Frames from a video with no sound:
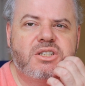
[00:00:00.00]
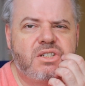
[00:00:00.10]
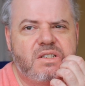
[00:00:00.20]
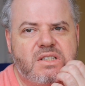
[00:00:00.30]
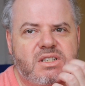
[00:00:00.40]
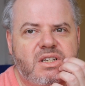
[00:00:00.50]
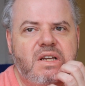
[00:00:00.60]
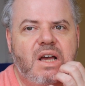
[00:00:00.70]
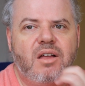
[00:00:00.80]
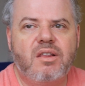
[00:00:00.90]
just to see
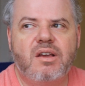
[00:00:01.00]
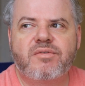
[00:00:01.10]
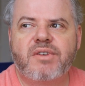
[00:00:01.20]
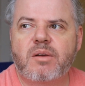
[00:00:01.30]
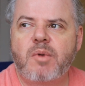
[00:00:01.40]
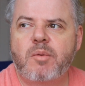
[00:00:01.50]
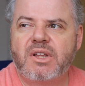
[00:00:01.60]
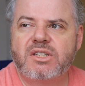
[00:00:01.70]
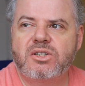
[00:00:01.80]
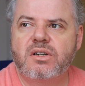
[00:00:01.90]
how they affect my
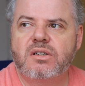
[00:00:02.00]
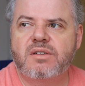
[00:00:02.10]
blood sugars.